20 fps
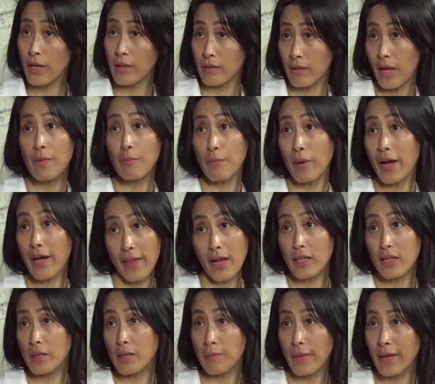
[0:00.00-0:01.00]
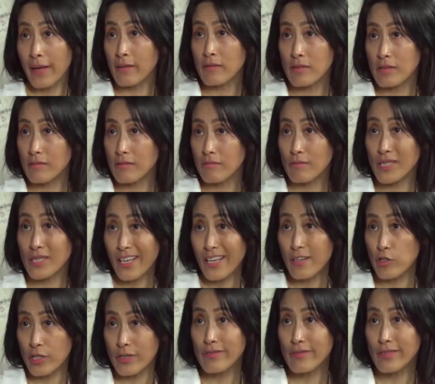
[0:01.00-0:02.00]
and and by that he meant
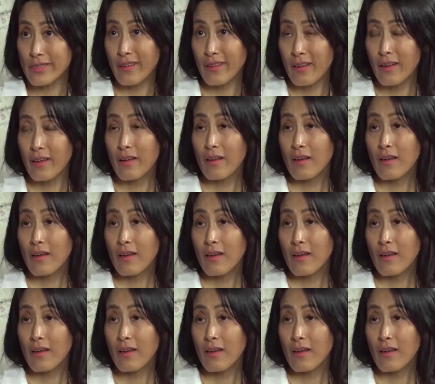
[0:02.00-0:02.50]
sanctions.